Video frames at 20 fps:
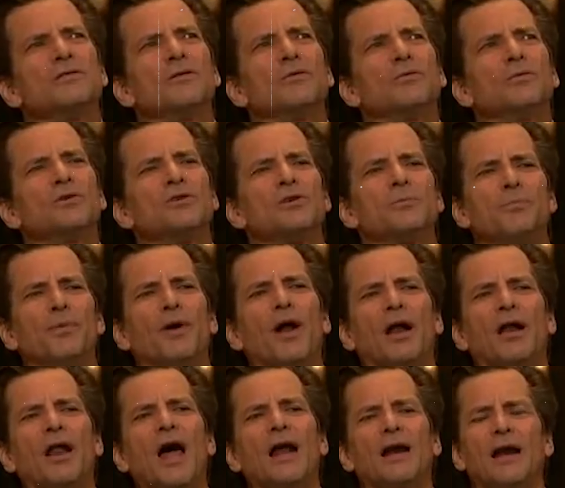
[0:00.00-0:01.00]
was a, a
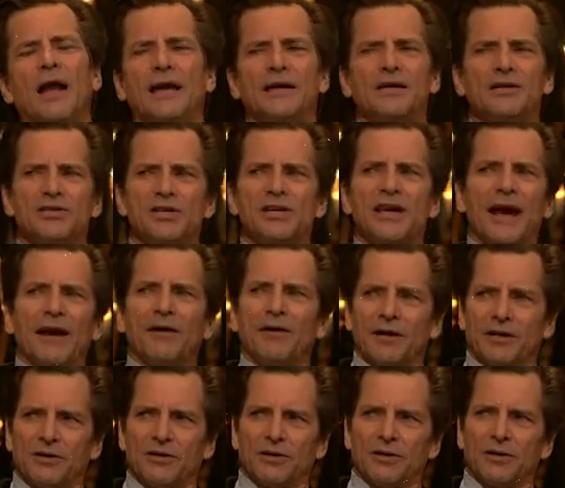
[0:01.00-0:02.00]
lot like his
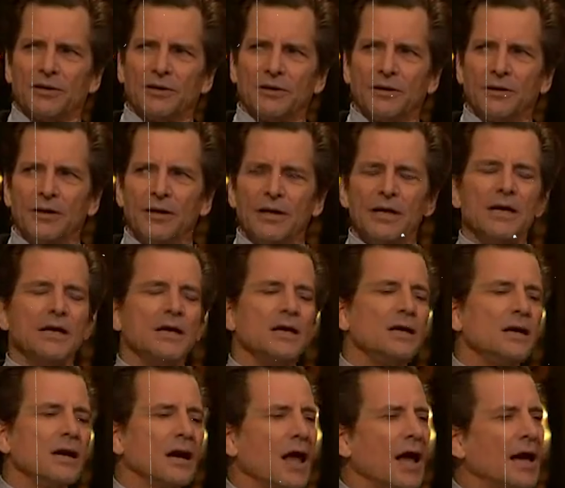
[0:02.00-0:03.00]
character. Mm. He
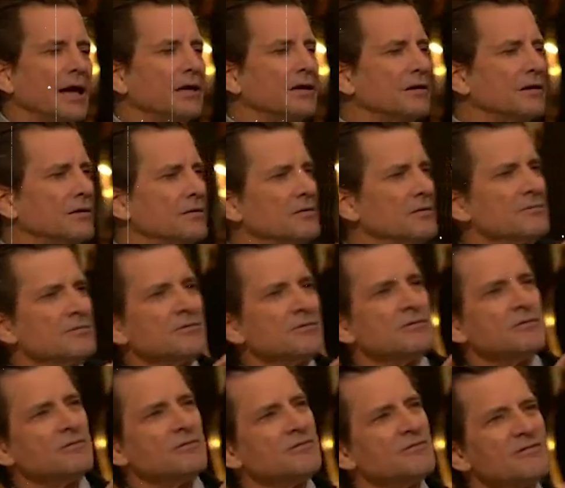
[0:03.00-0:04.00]
liked
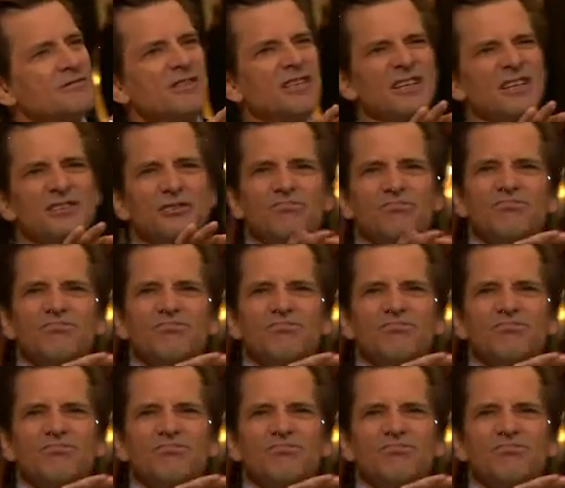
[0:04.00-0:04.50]
to